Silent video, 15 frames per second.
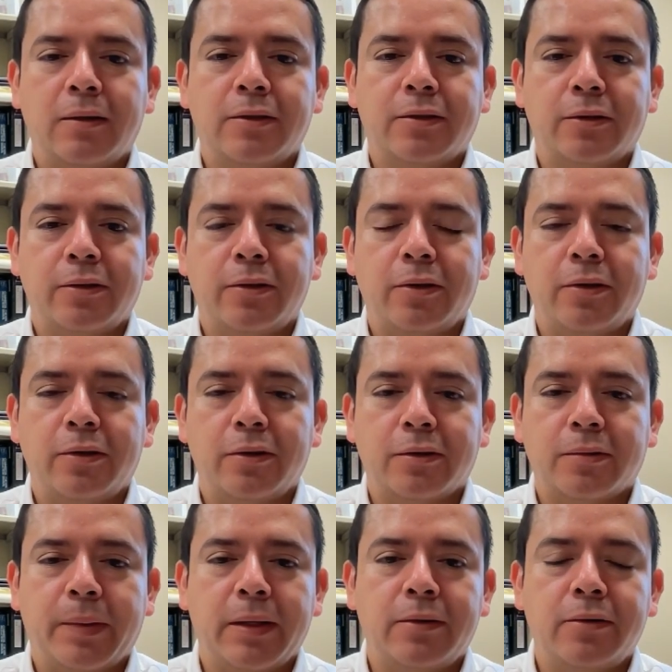also
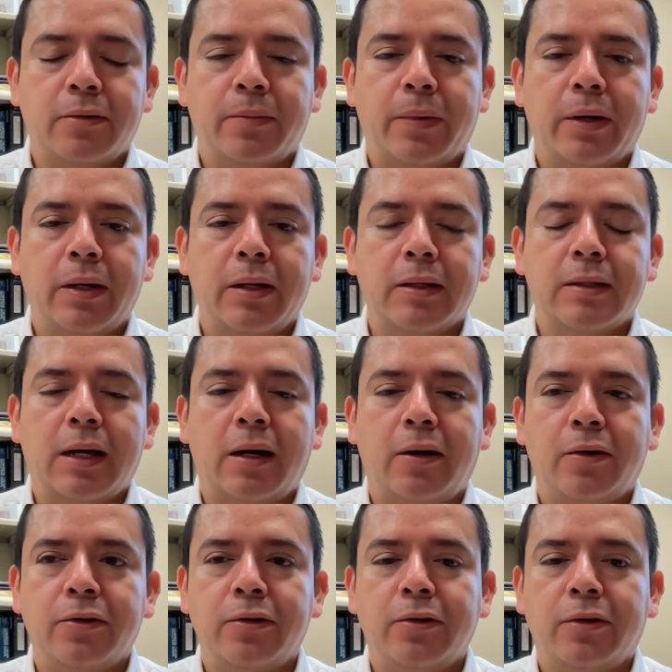just pick your brain is
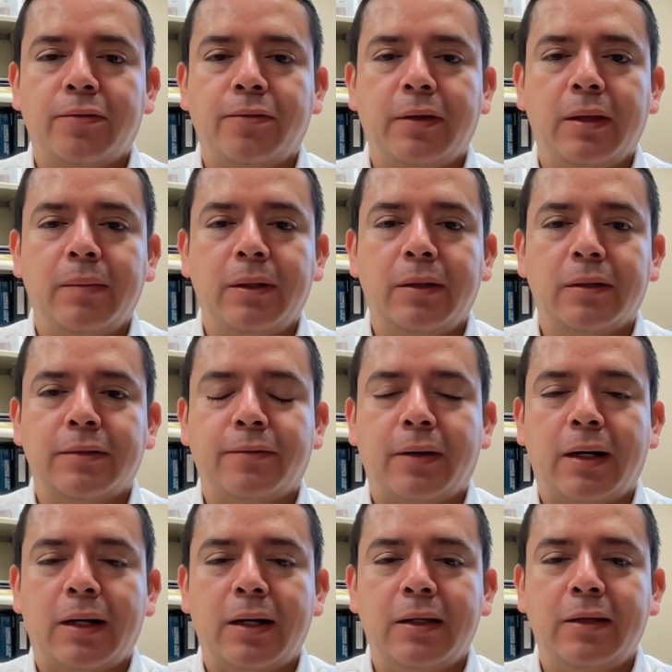how feed mills
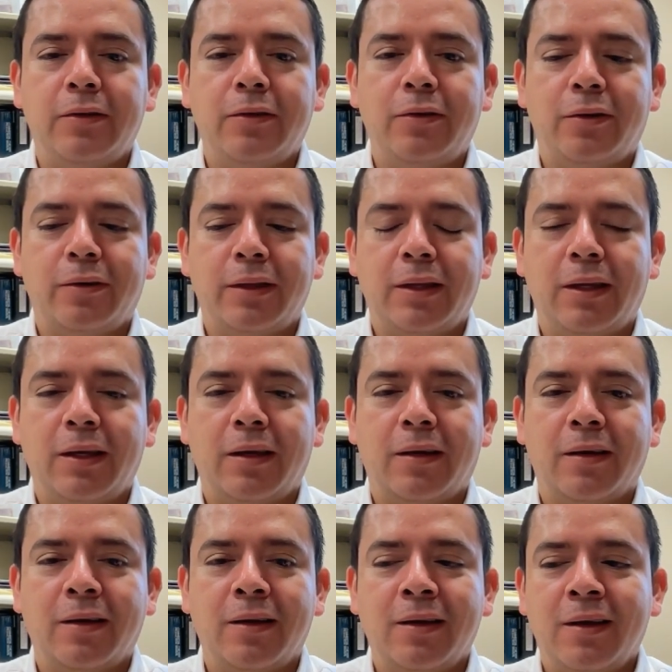find
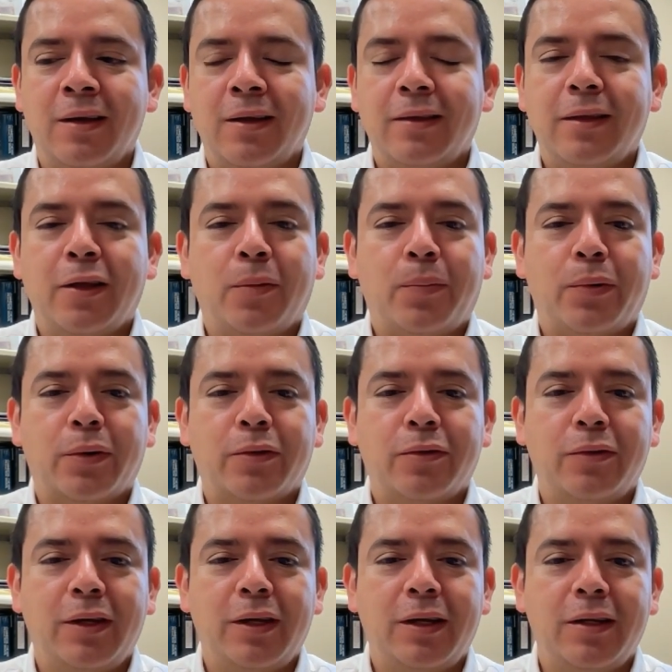their
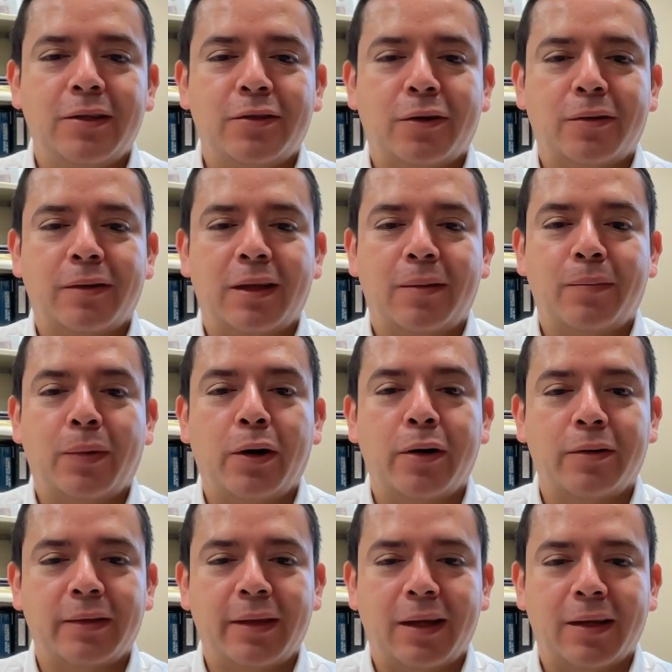opportunities or their
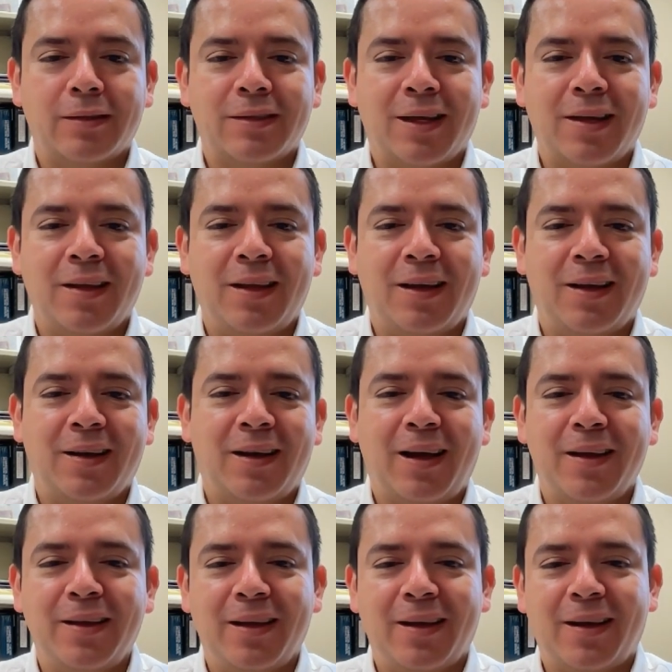bottlenecks. And
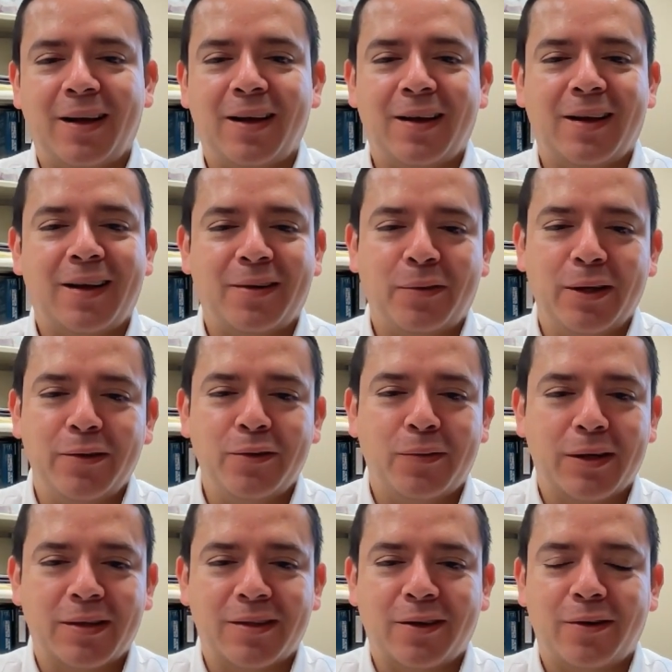I when you
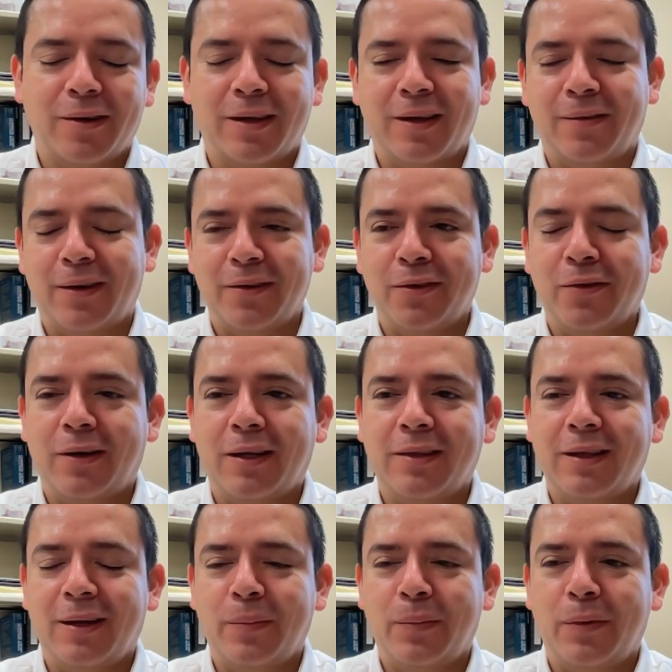were talking about
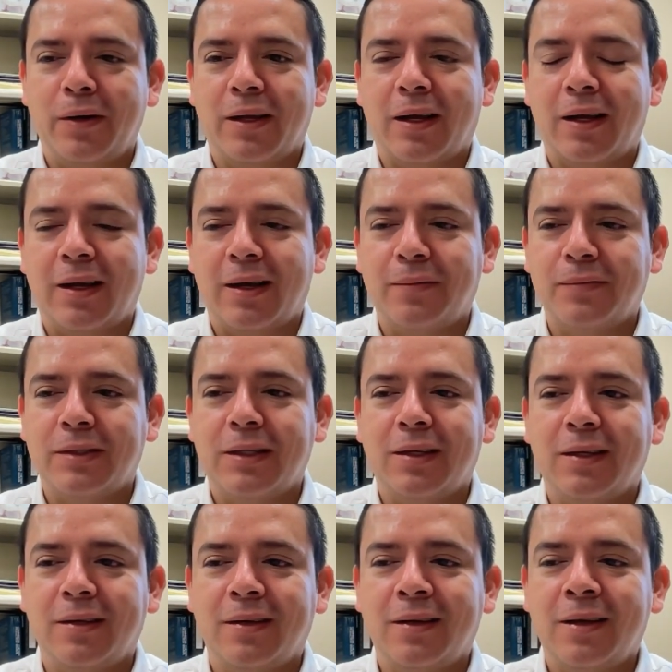Latin America, I have
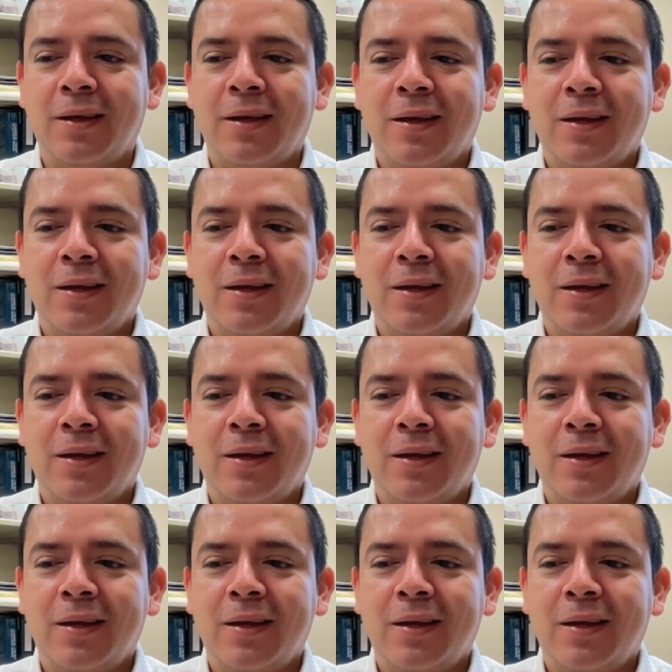seen